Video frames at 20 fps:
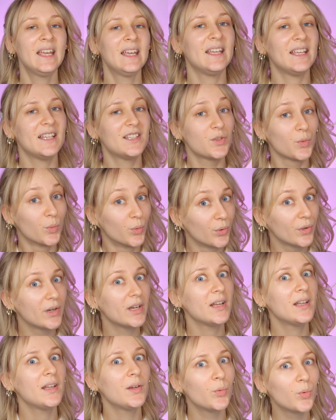It's
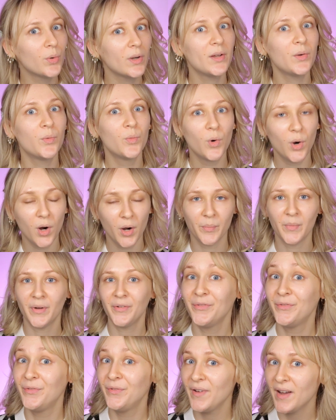really warm,
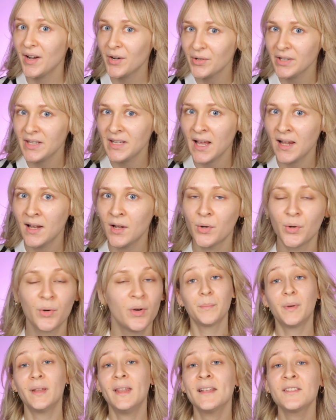very yellow,
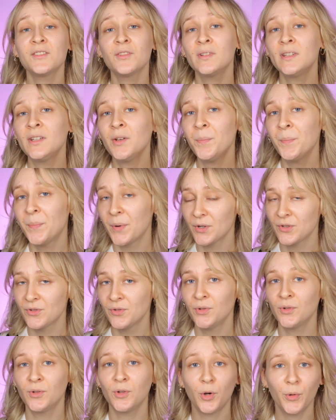but that's only a
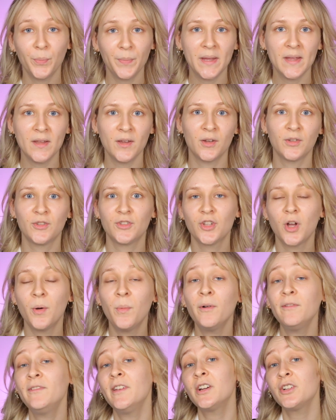personal opinion. Some
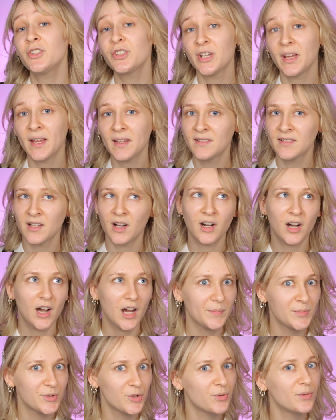of their shades are
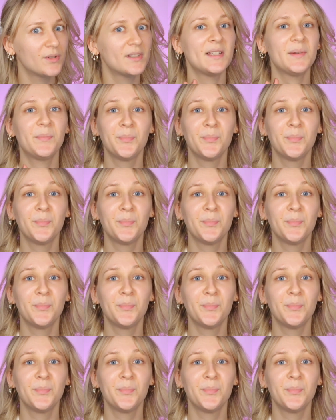absolutely